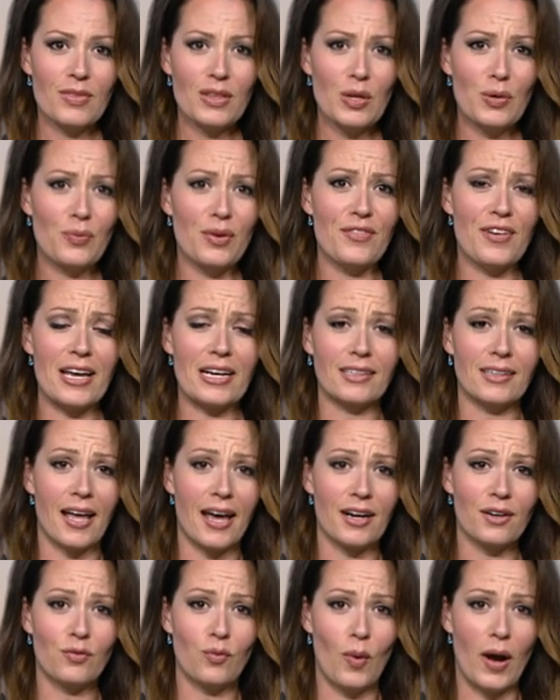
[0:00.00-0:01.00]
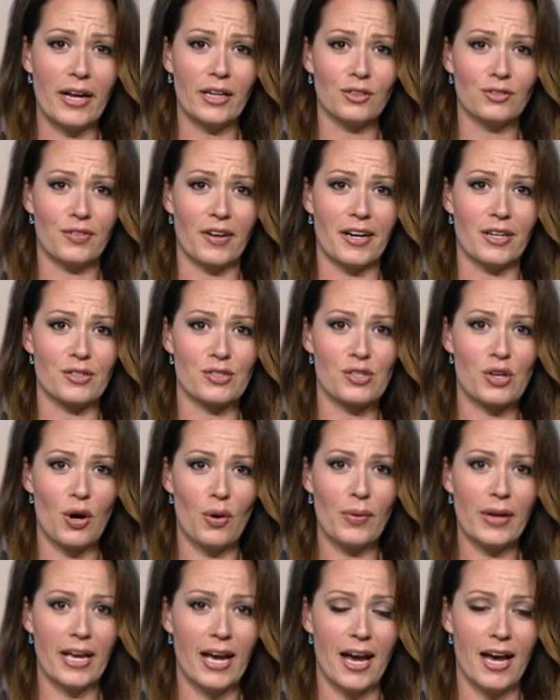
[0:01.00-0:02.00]
we've had a lot of wildfires
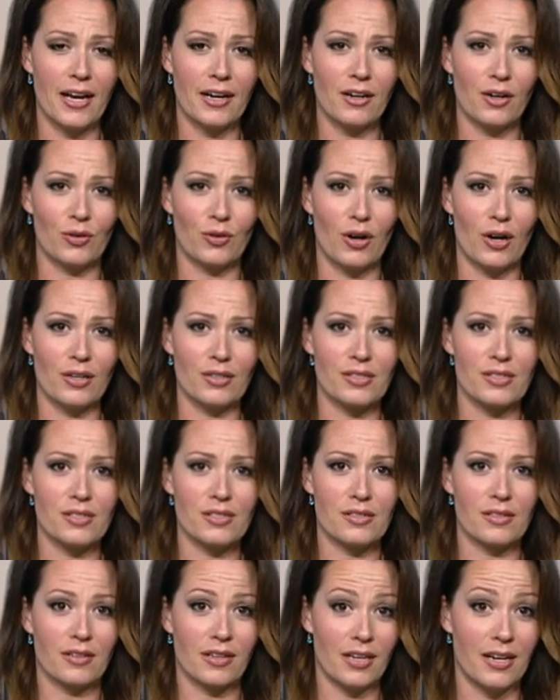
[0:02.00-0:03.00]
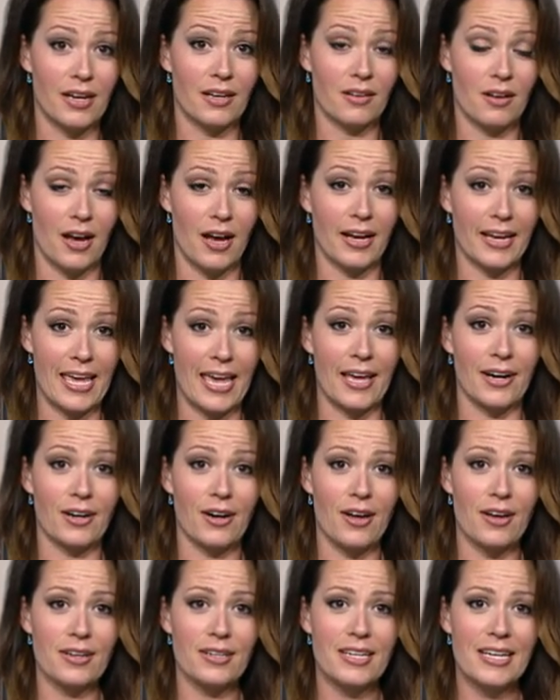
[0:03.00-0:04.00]
going on across
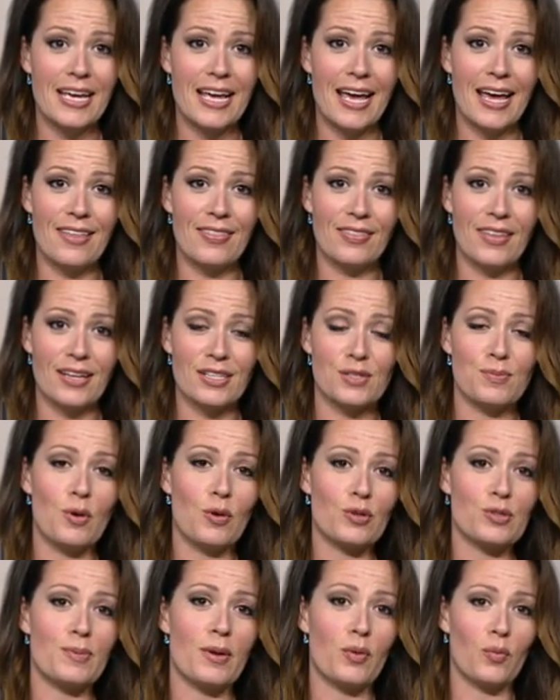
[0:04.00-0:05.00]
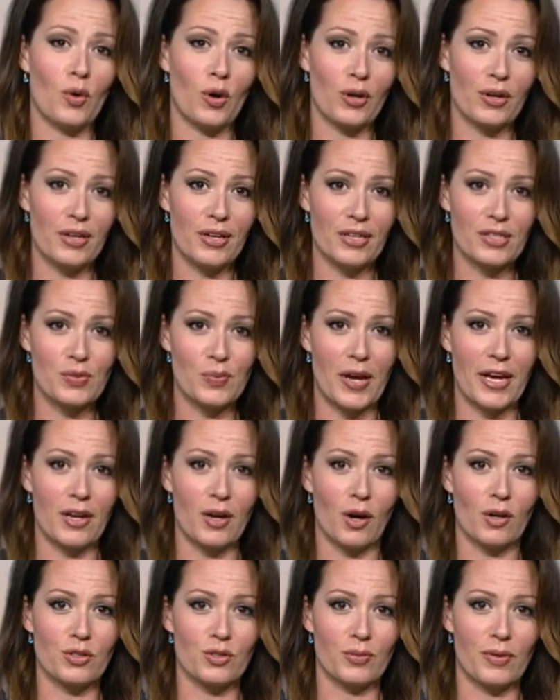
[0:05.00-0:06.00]
Canada, and that smoke's been working its way in
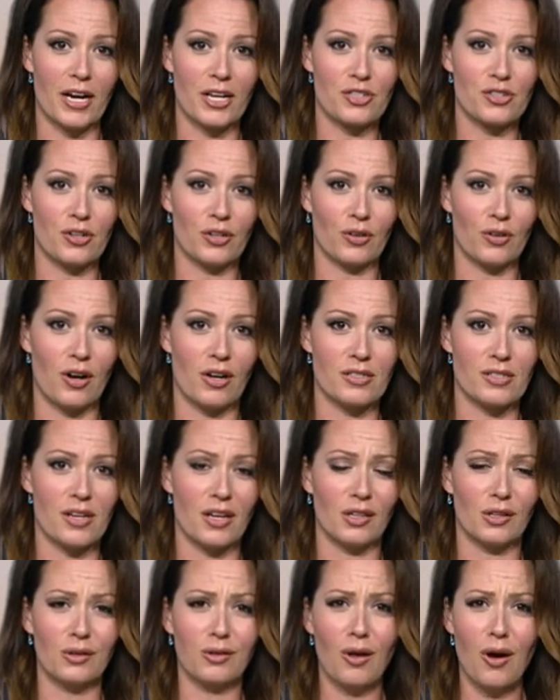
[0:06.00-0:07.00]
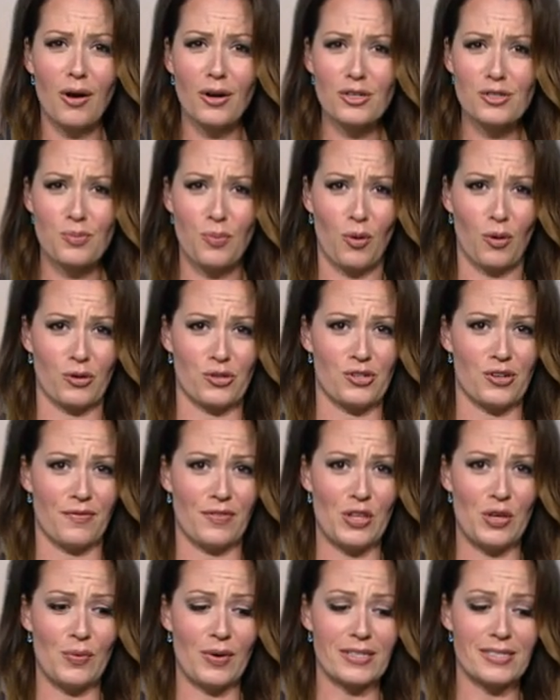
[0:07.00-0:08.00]
our direction across a large portion of
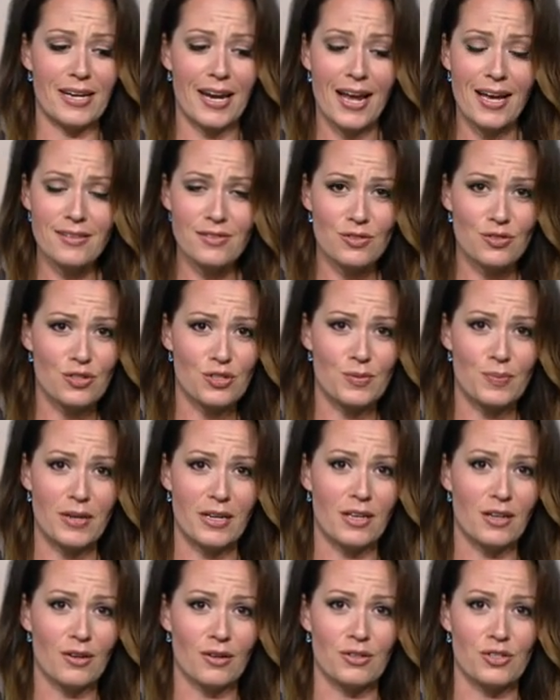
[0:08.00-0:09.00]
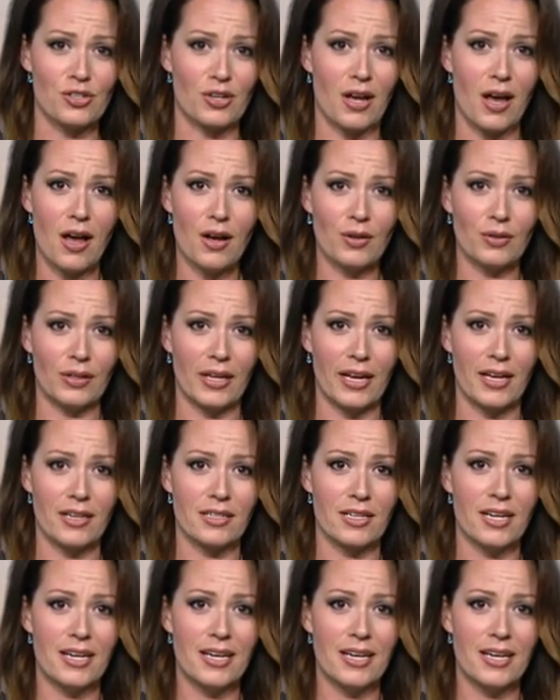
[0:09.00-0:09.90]
the U.S. It hasn't just been here in Chicagoland.